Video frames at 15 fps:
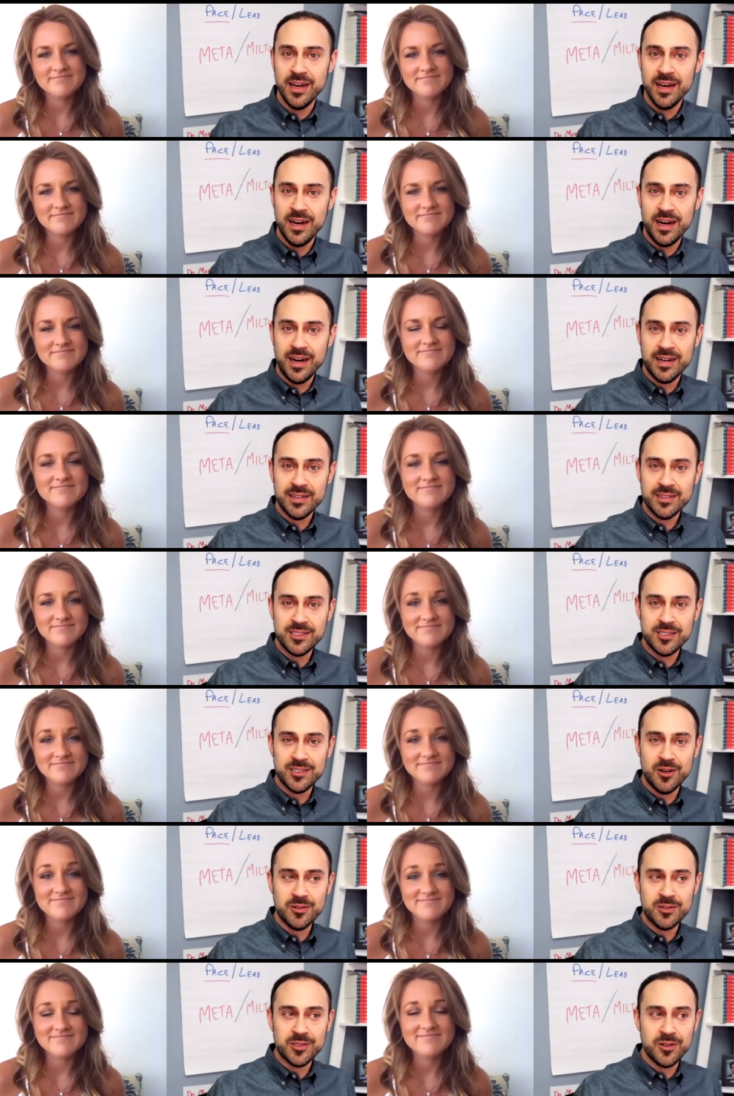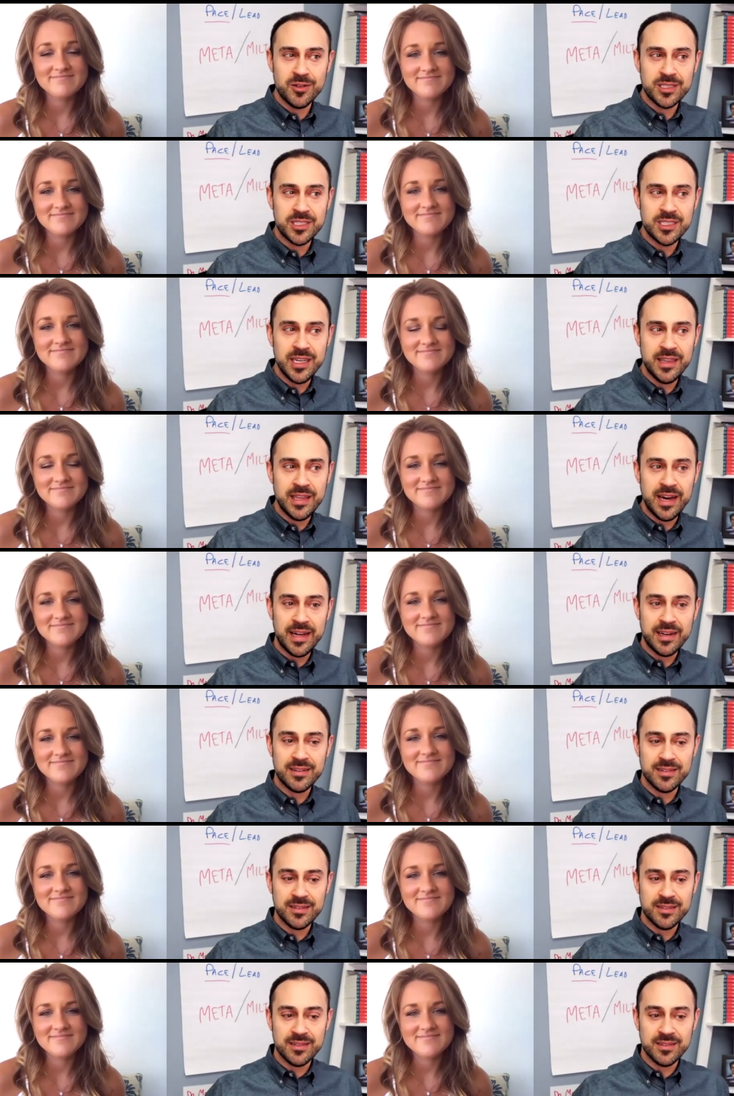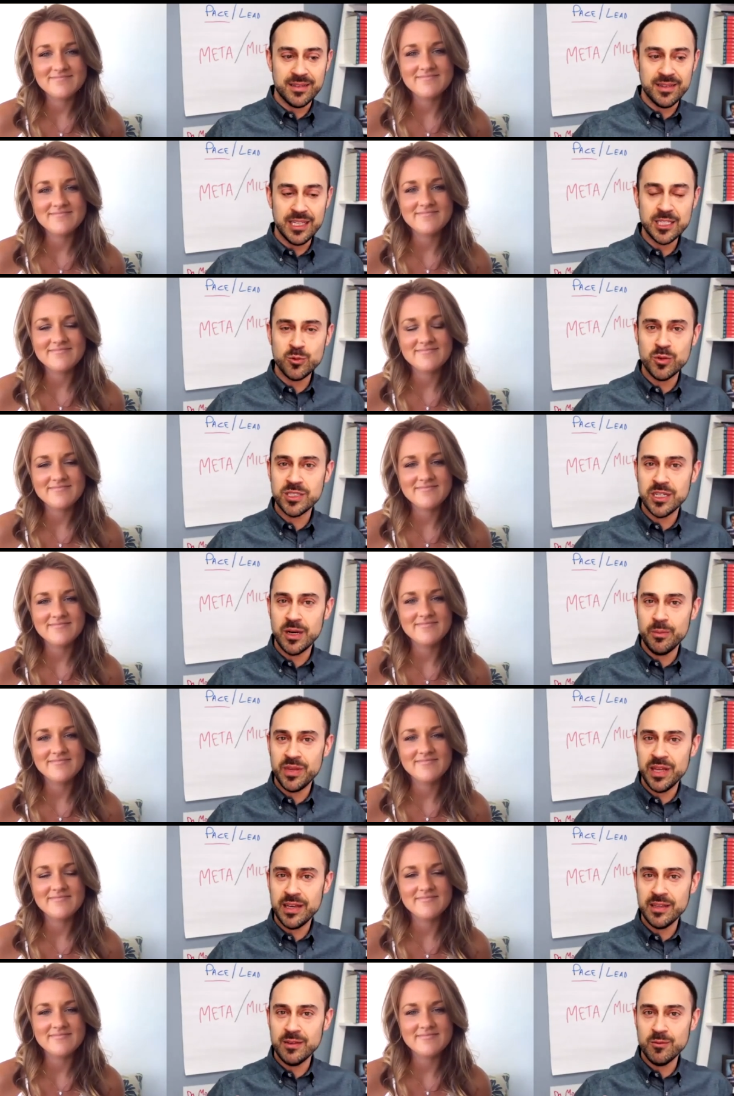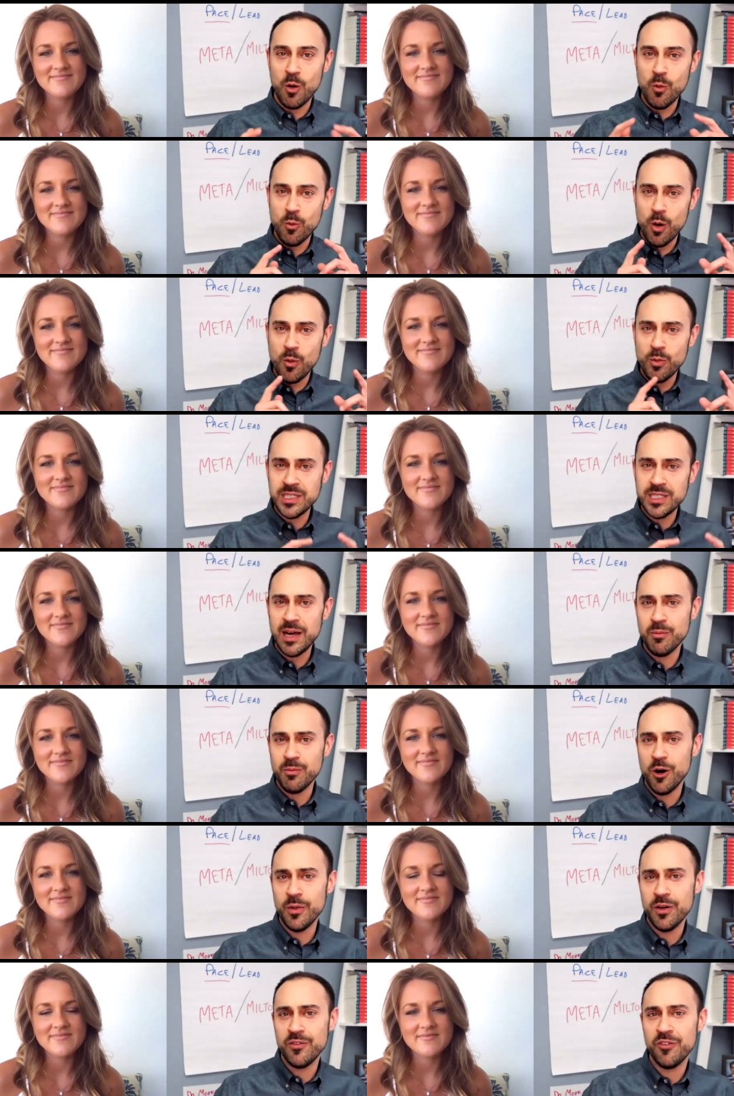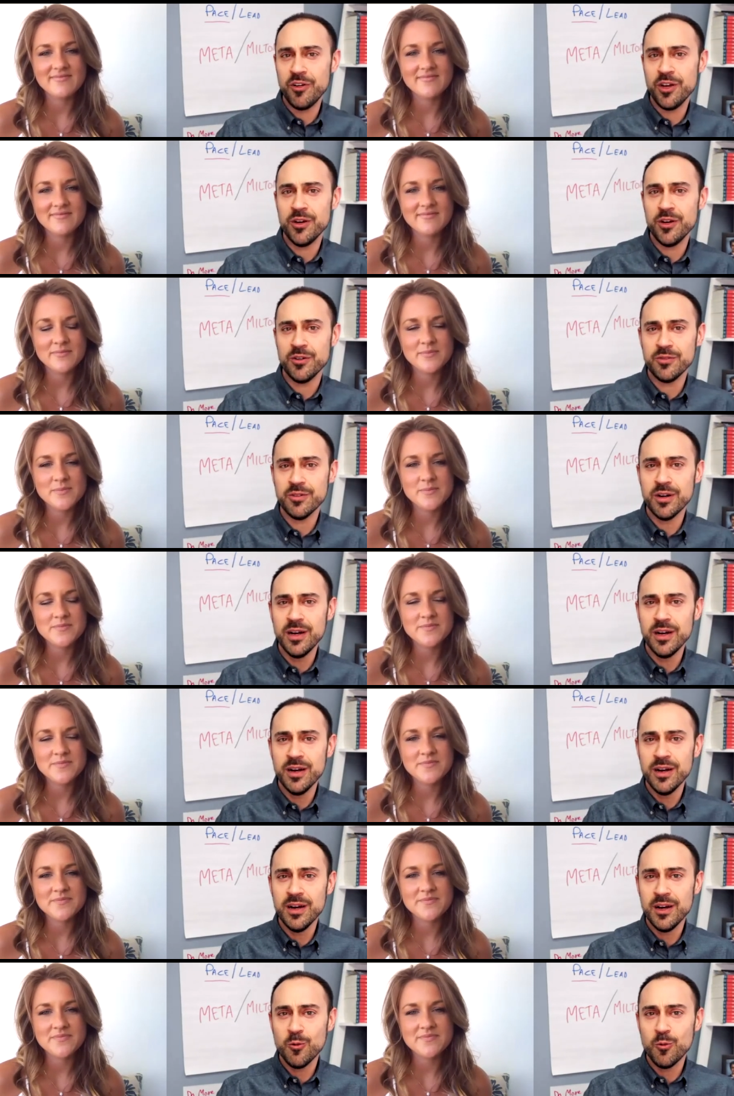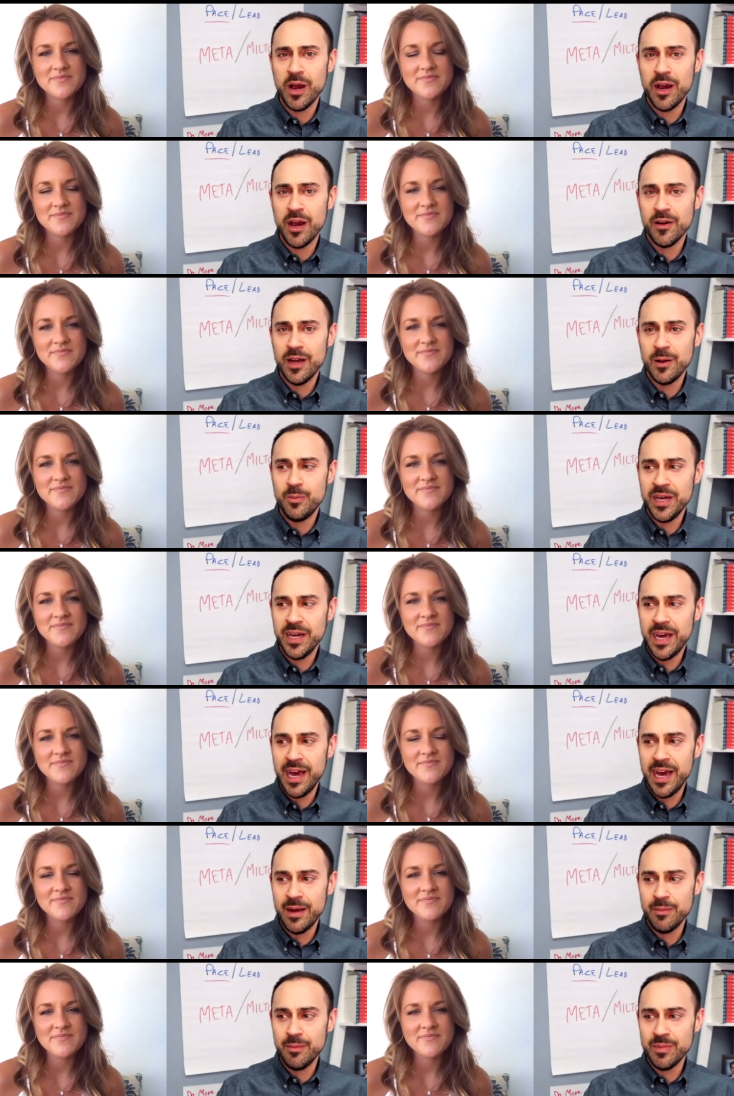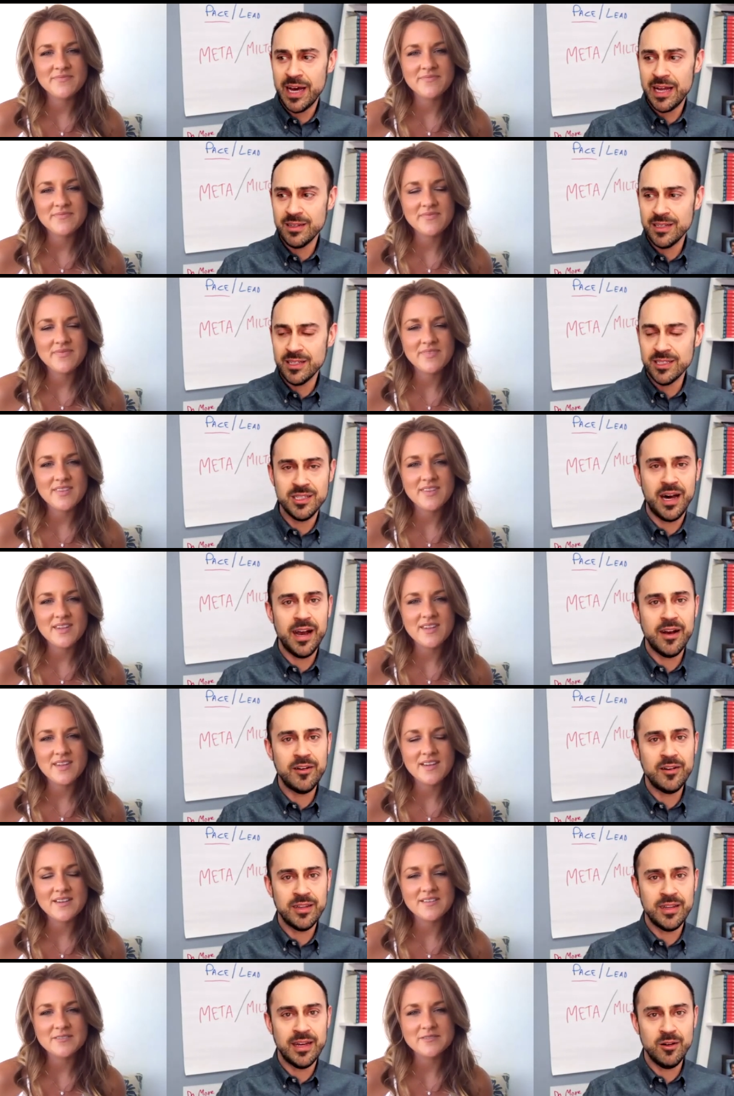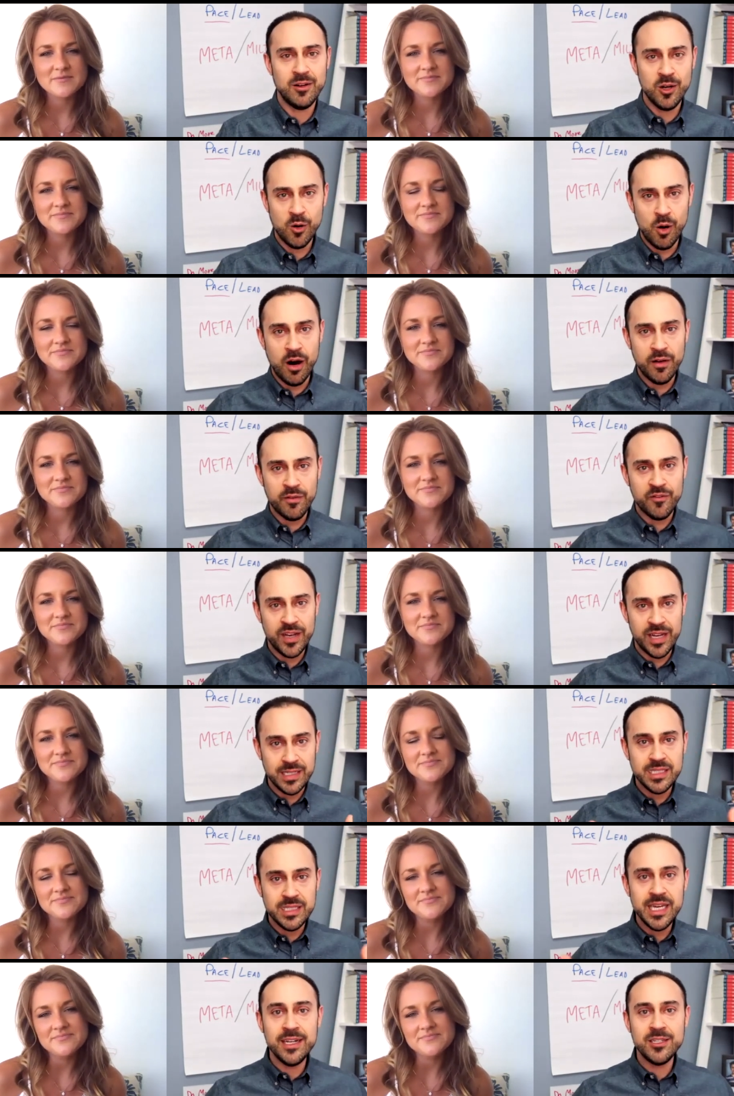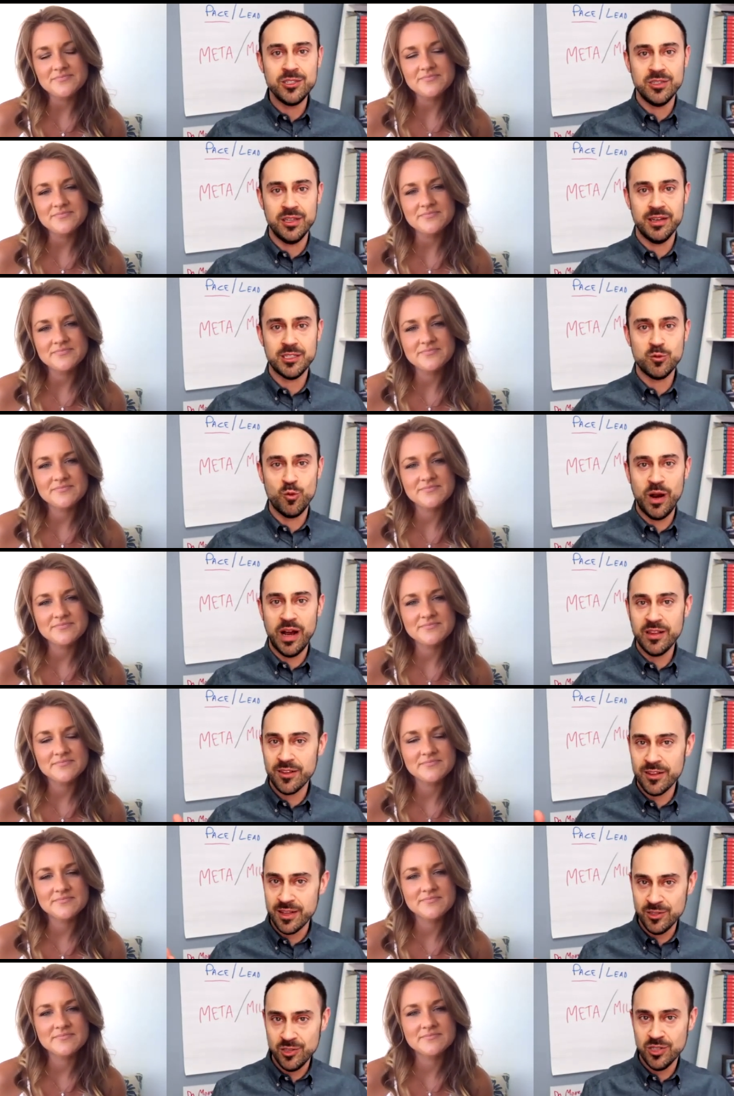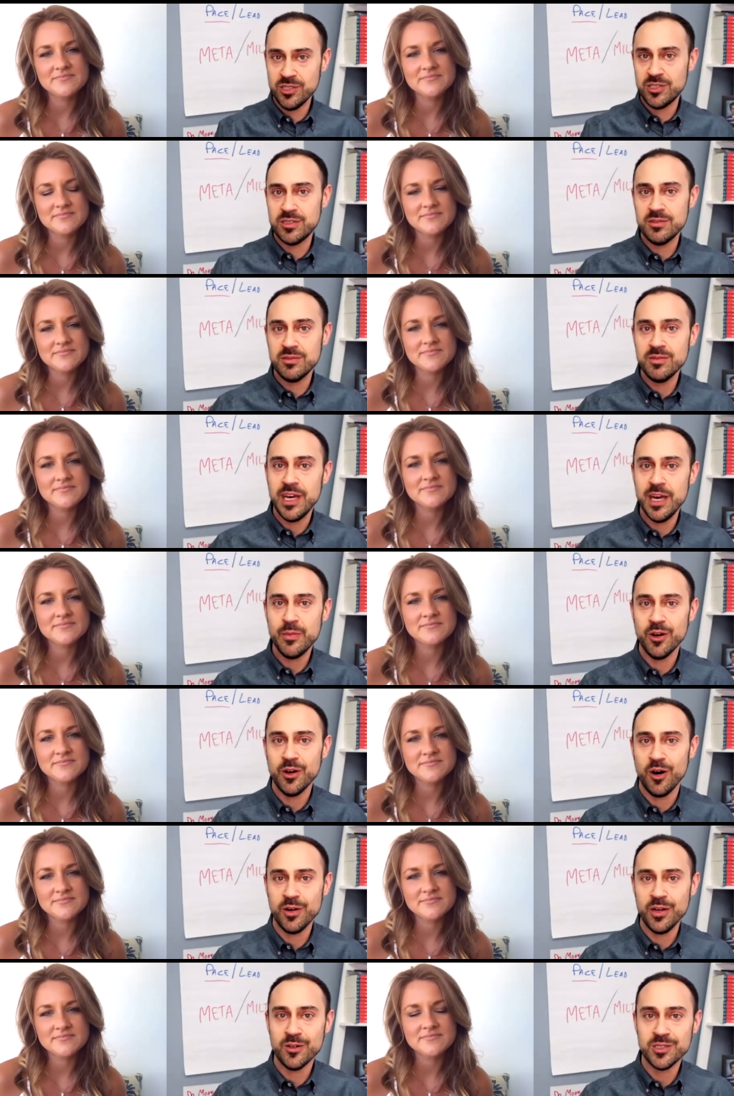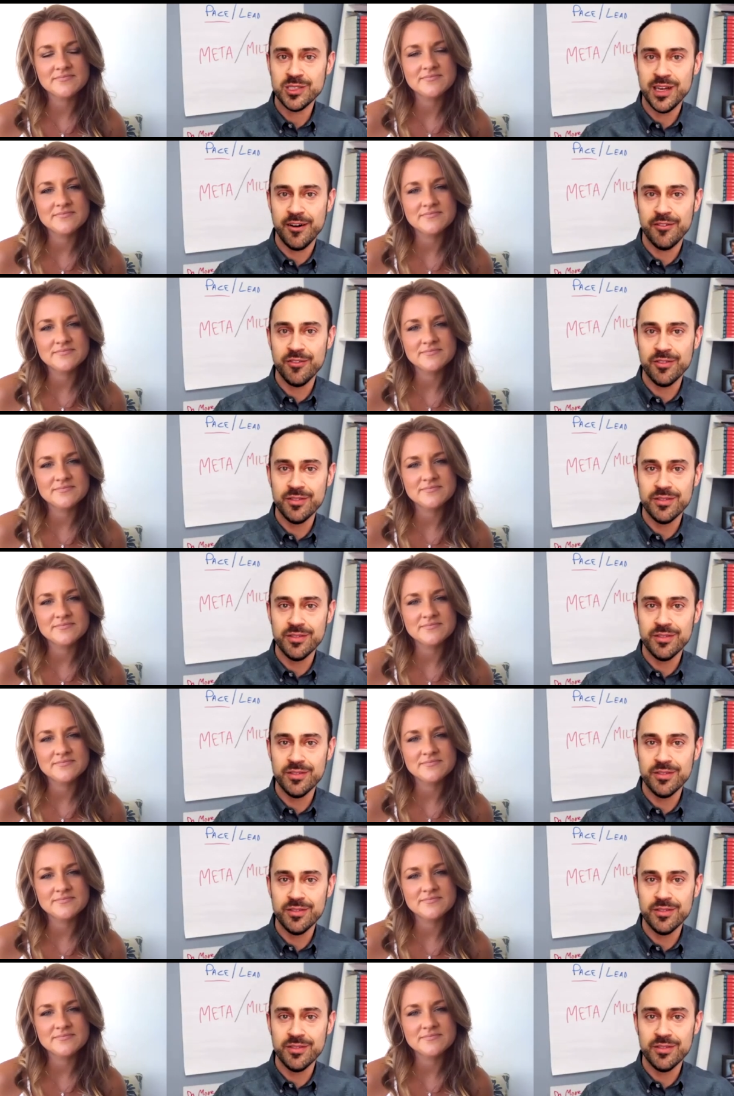Speaker 1: Uh, so so to see that this was something what what was that moment for you where it became that desire to then go off and teach this rather than just keep it all to yourself?